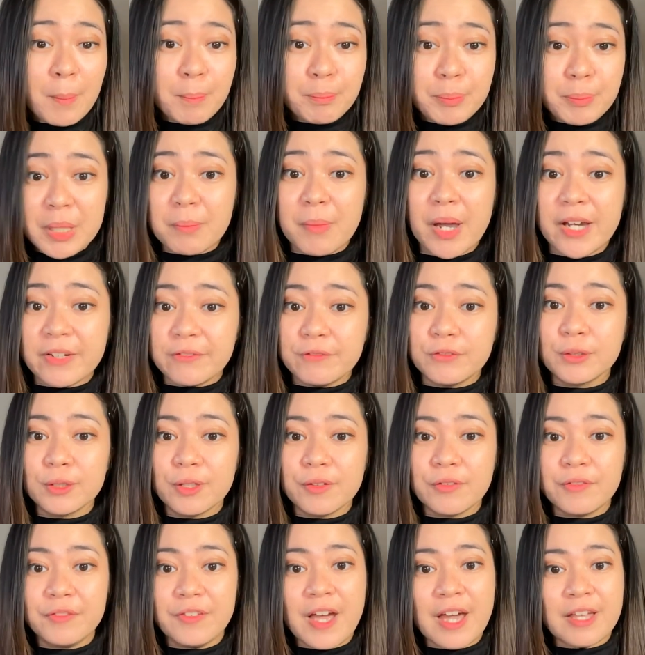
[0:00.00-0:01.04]
be mindful
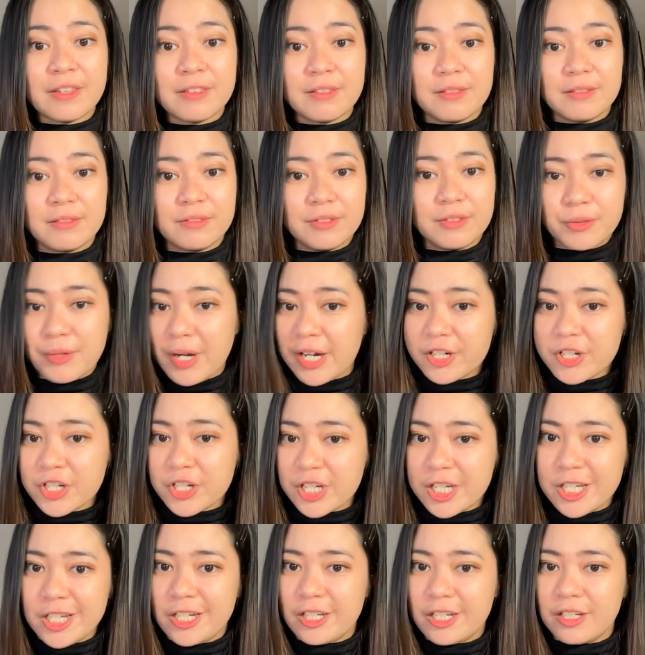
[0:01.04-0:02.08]
of that
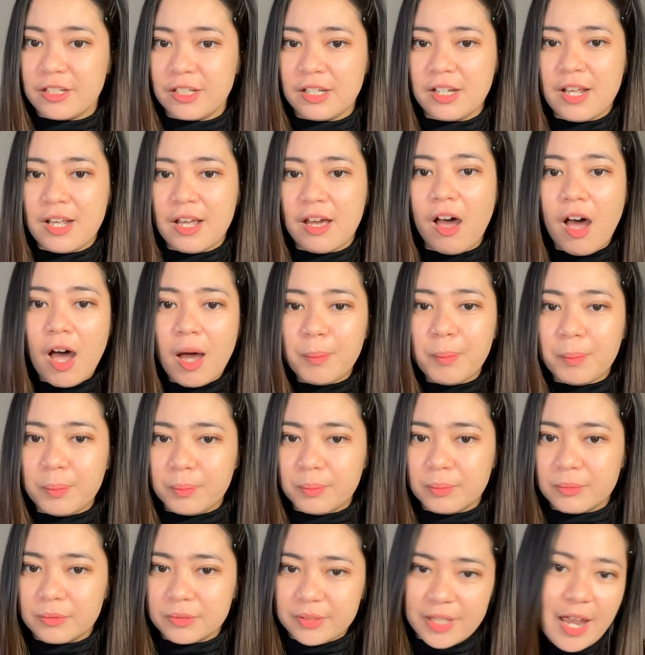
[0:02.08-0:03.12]
direction, up,
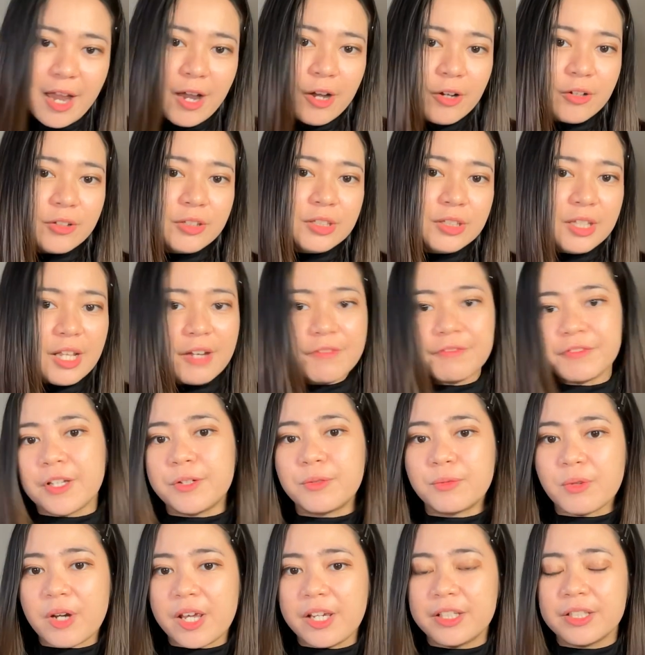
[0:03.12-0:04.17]
down, left,
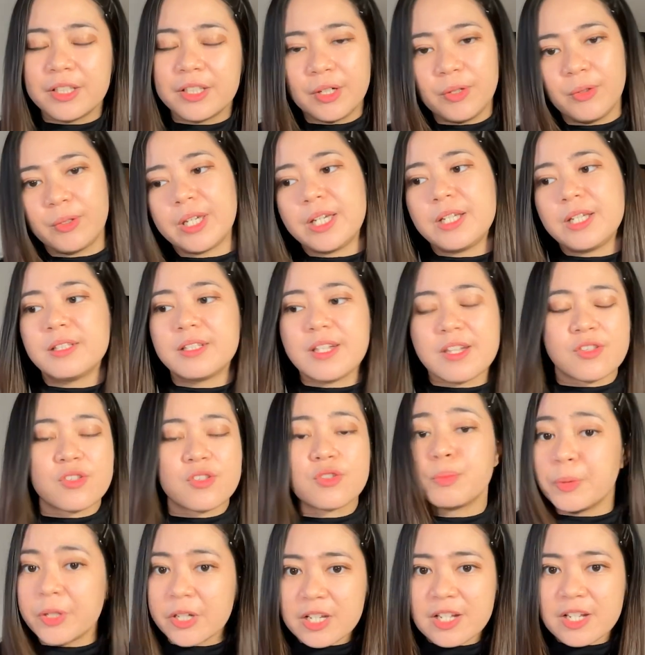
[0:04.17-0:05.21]
and right. Okay, that's
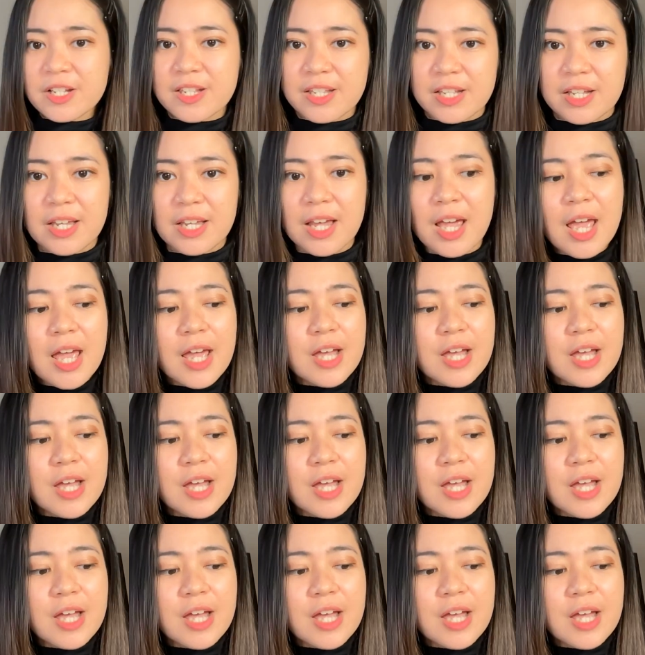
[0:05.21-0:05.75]
super easy.